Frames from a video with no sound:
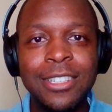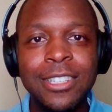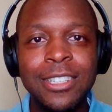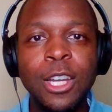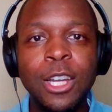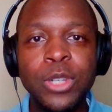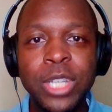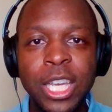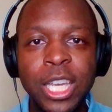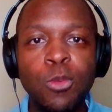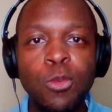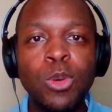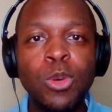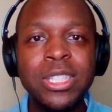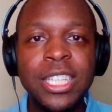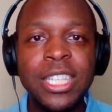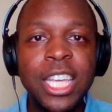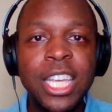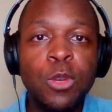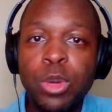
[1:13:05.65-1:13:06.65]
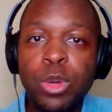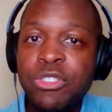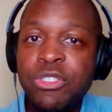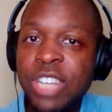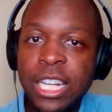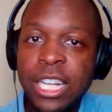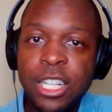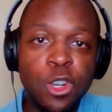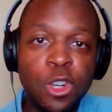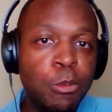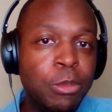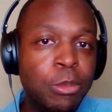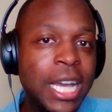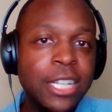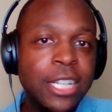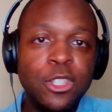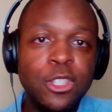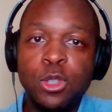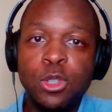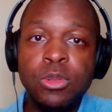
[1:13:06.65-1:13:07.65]
Now, again, once again, we've got to go
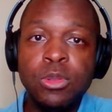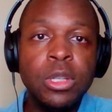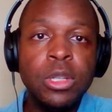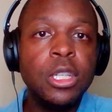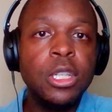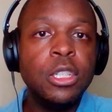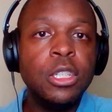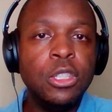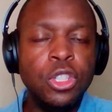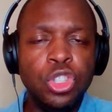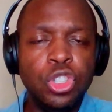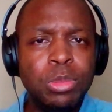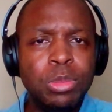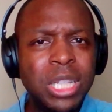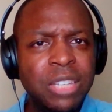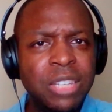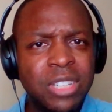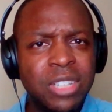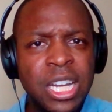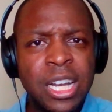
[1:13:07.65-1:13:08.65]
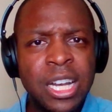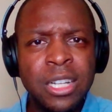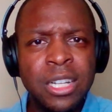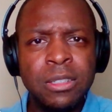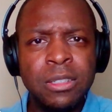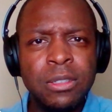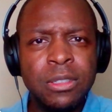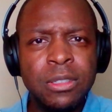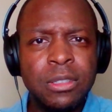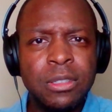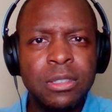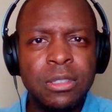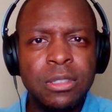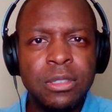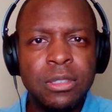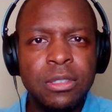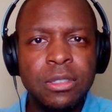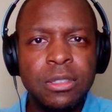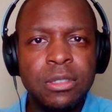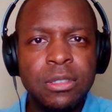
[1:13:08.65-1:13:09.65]
back to do you believe in God?
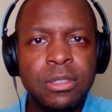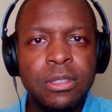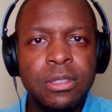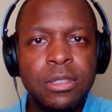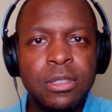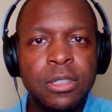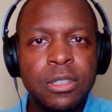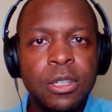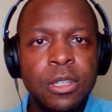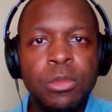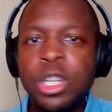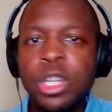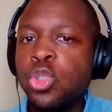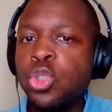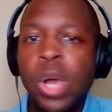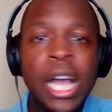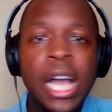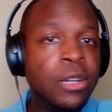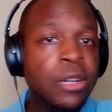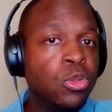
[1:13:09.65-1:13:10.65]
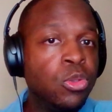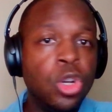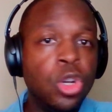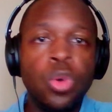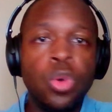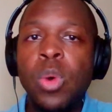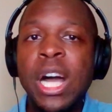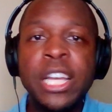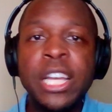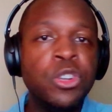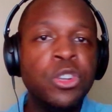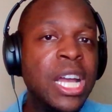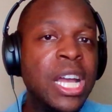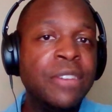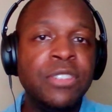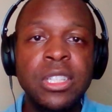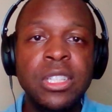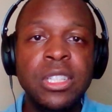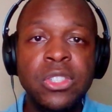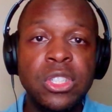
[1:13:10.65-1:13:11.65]
Because I don't know why you're
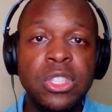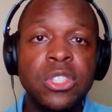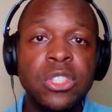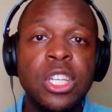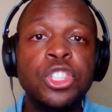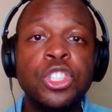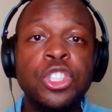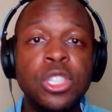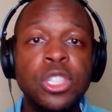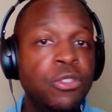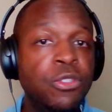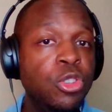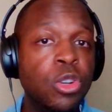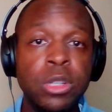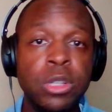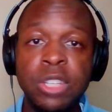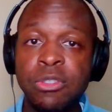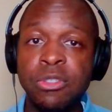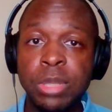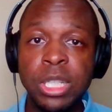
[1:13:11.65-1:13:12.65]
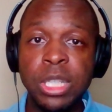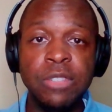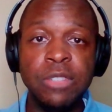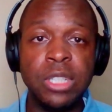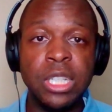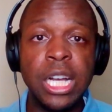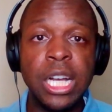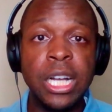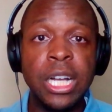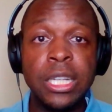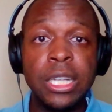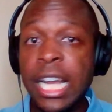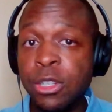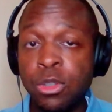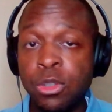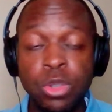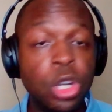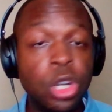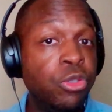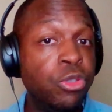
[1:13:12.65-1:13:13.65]
having these discussions if you don't even believe in God. I
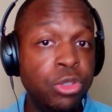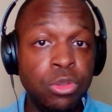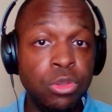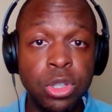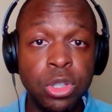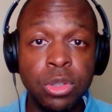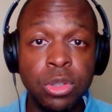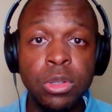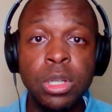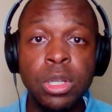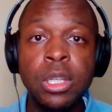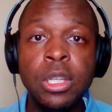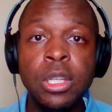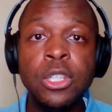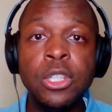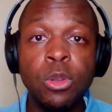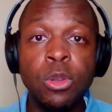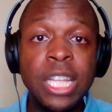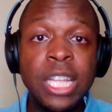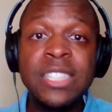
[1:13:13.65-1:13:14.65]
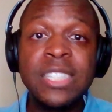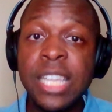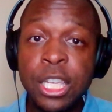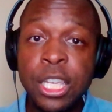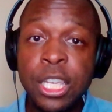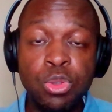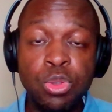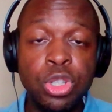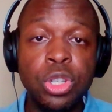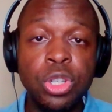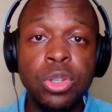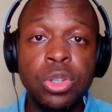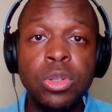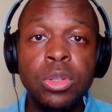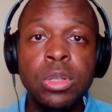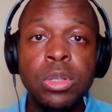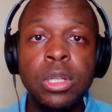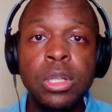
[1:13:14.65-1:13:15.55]
don't know if you do. So let's say you do.